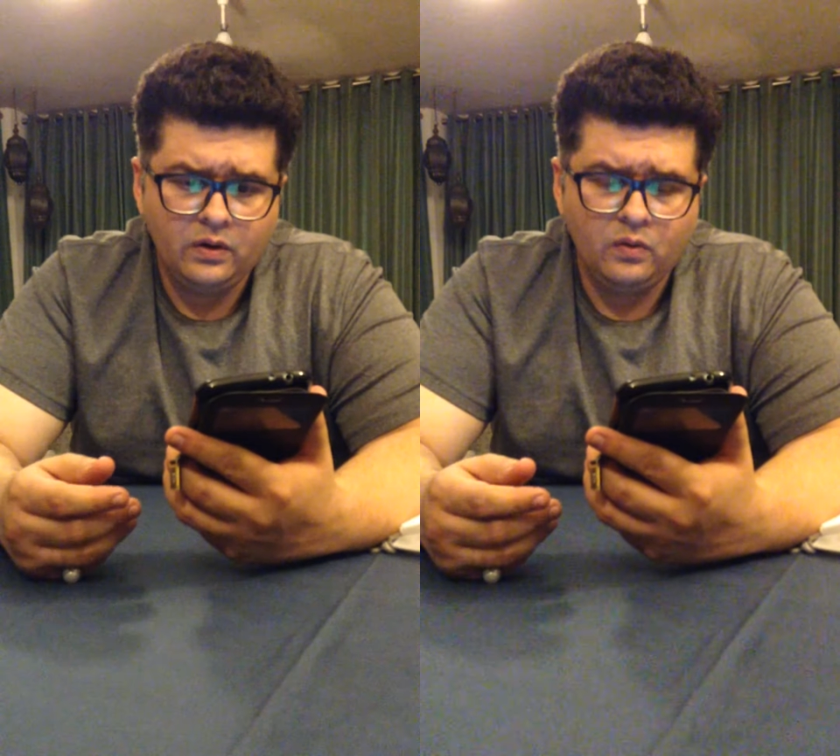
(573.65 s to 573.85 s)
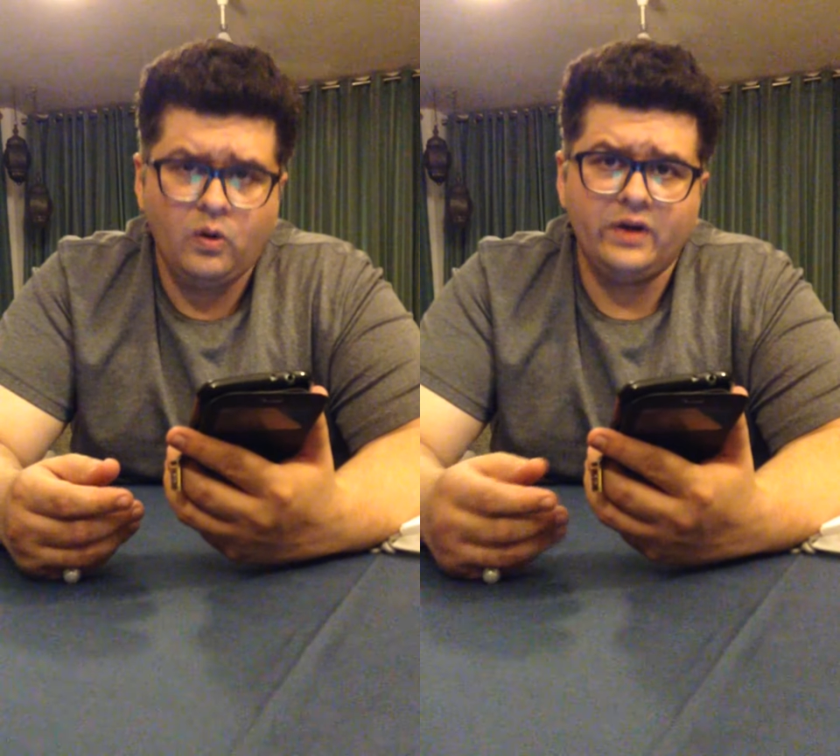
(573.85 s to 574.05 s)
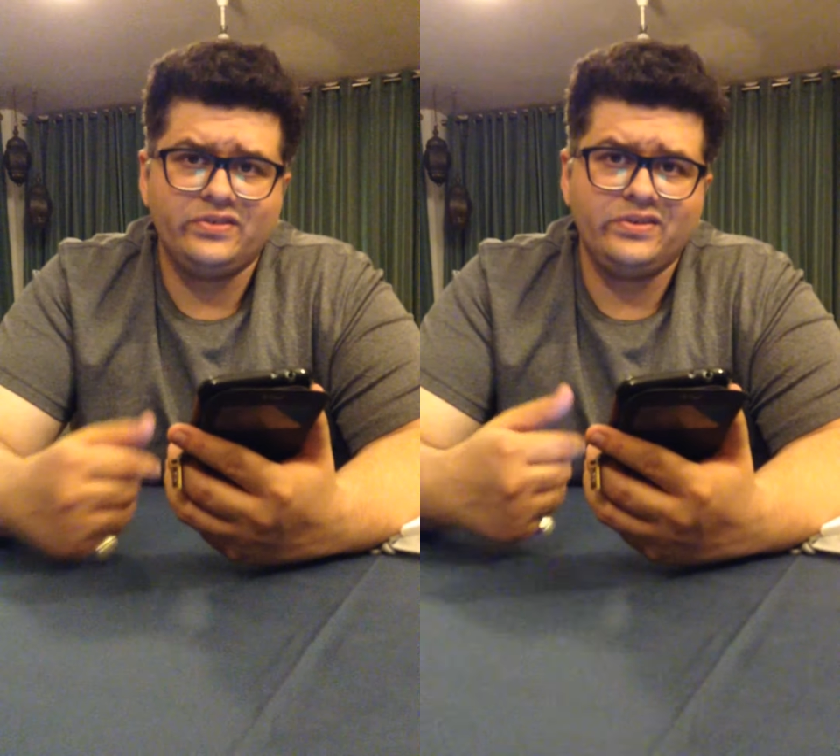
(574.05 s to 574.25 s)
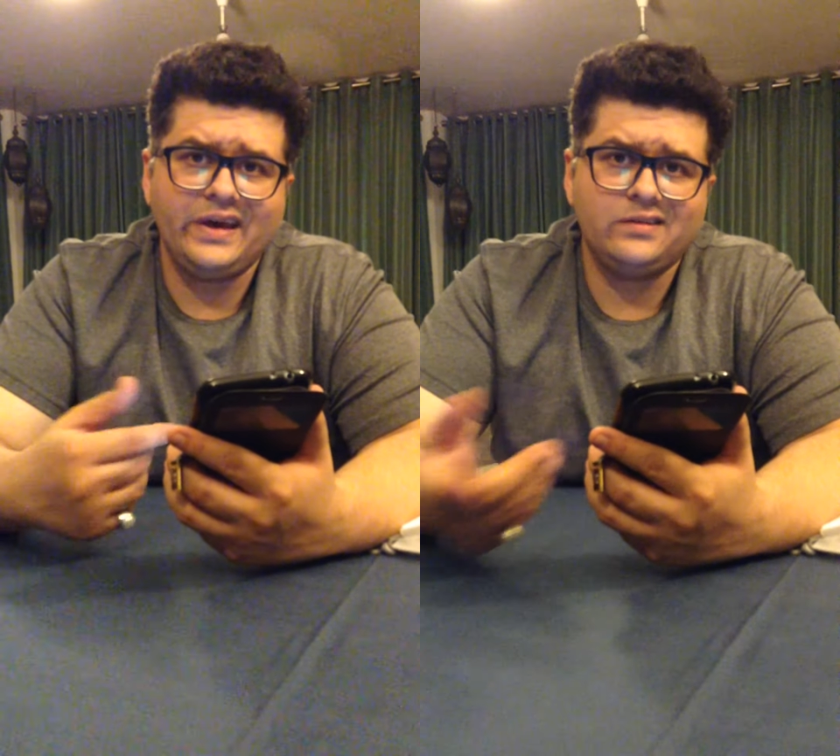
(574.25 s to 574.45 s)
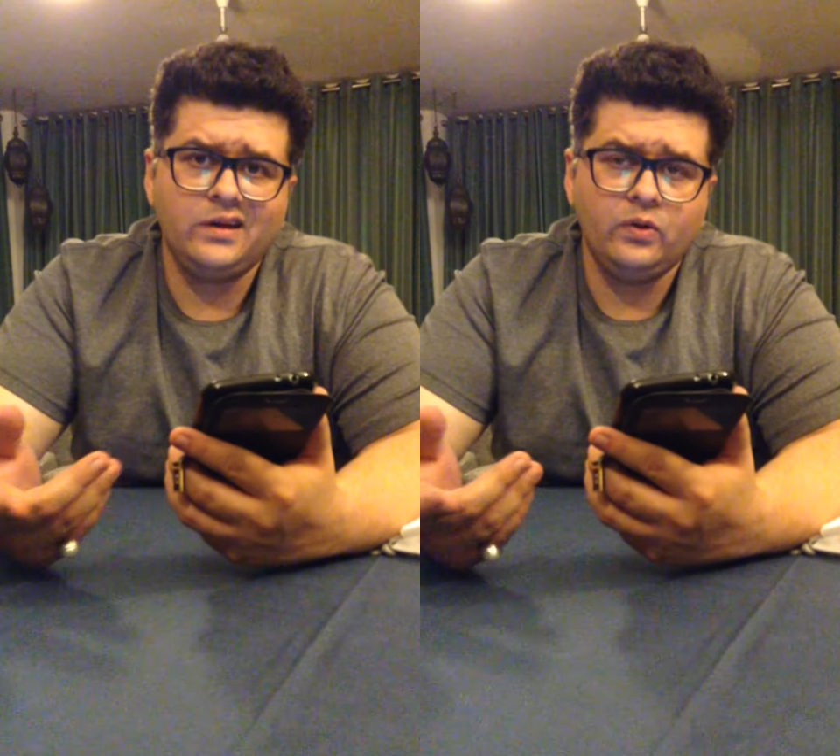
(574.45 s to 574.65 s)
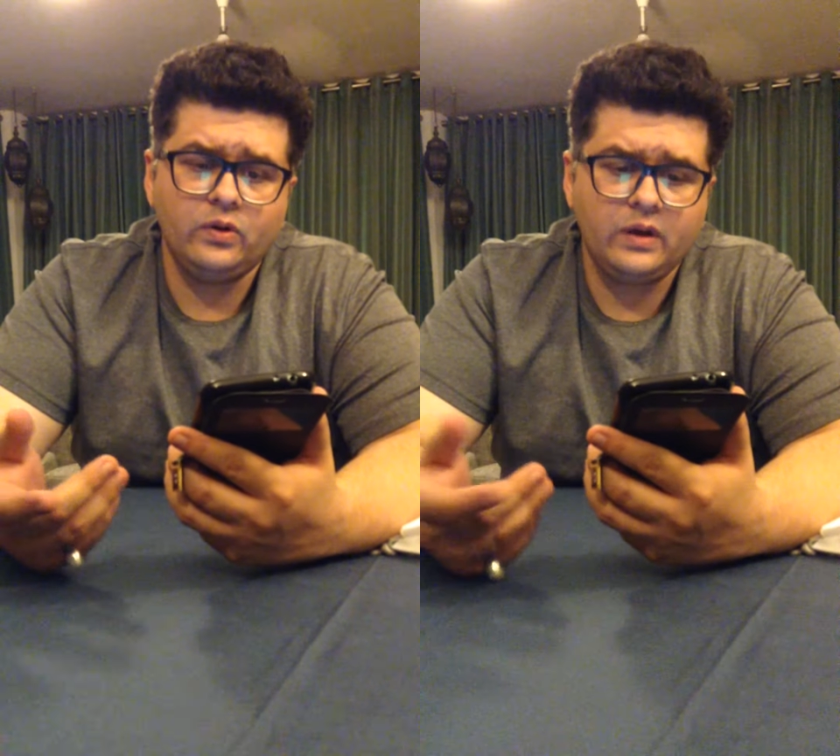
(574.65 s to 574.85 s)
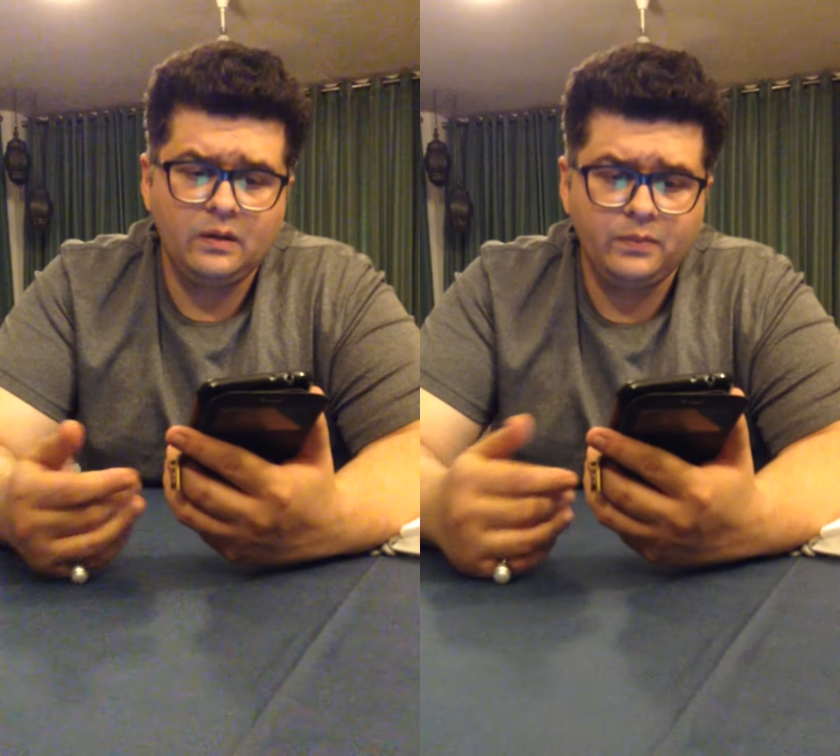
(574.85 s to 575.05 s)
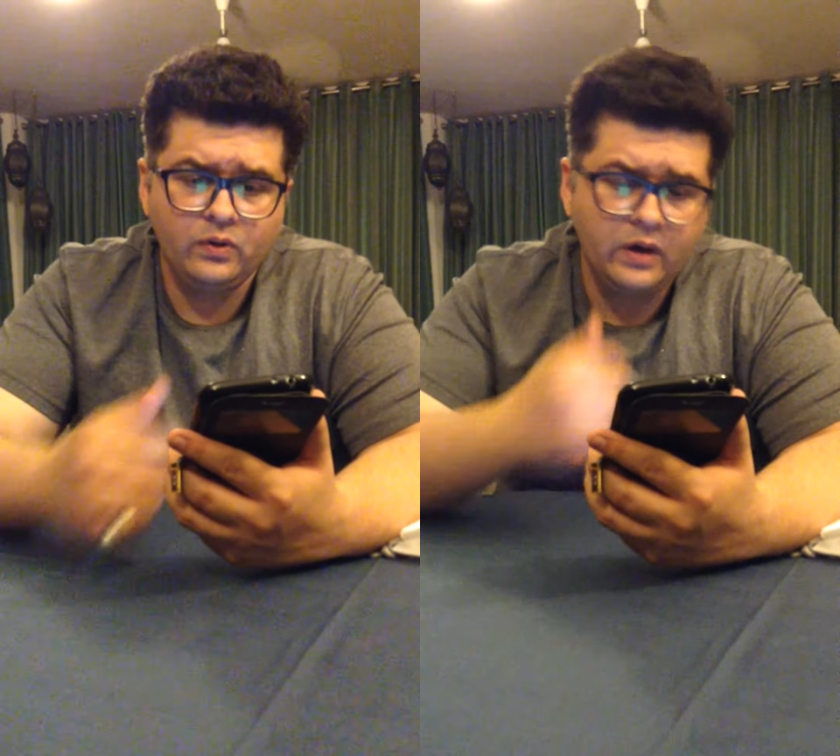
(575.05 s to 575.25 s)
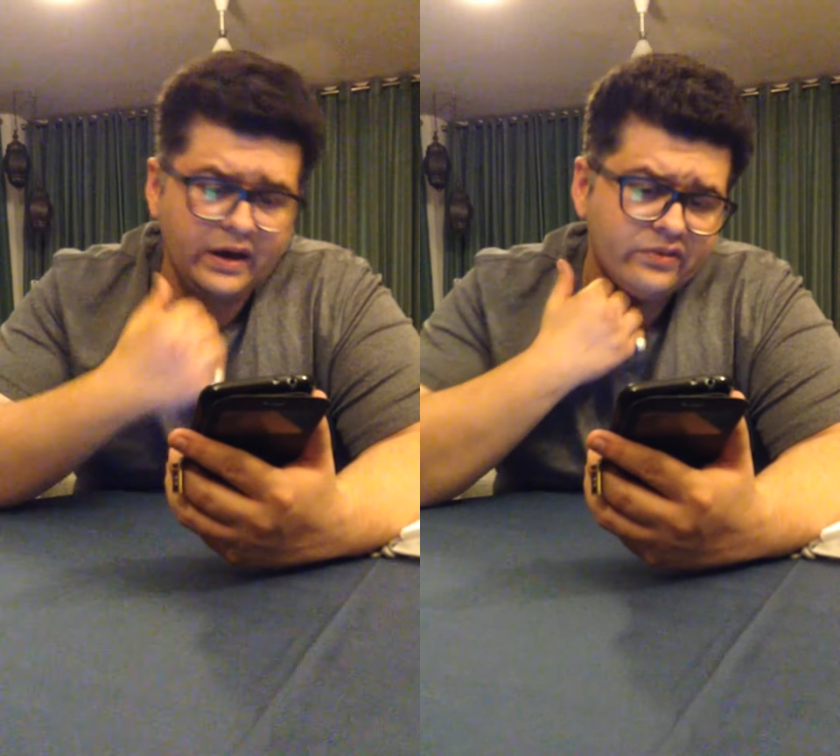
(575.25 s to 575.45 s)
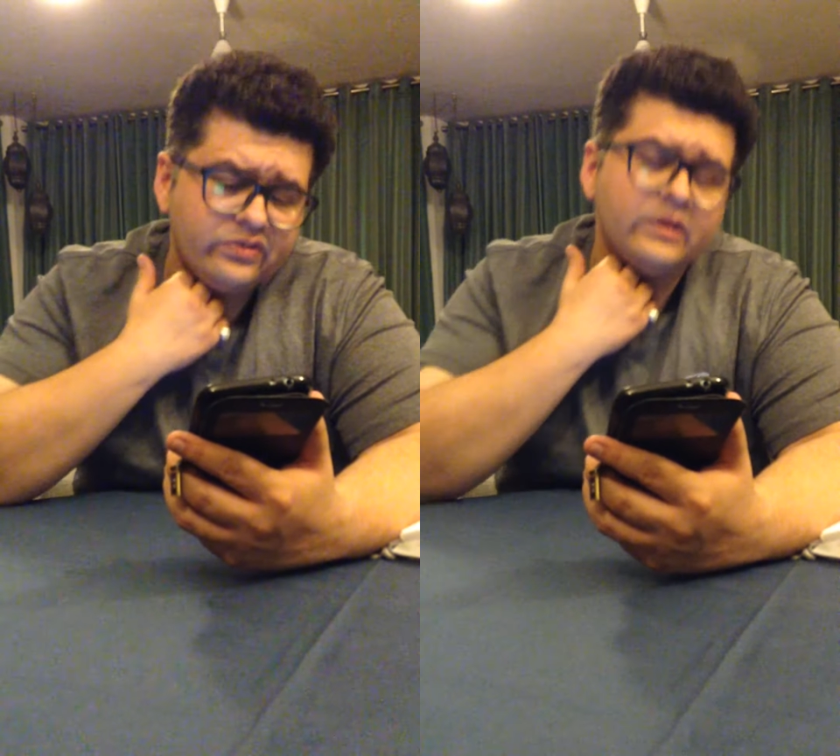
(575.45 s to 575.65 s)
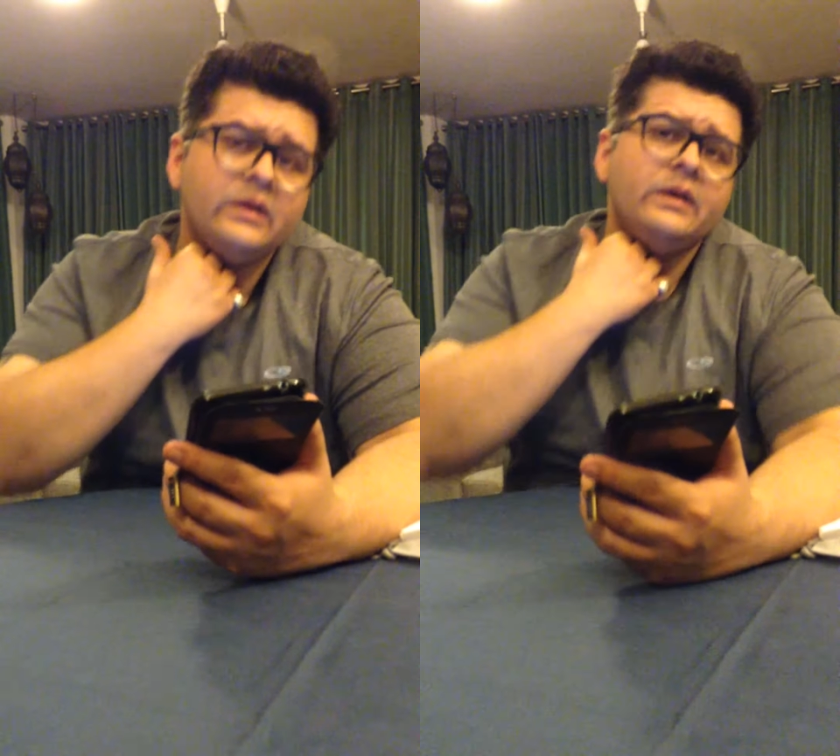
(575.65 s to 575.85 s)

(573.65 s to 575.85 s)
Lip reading: voice is actually going to help you guys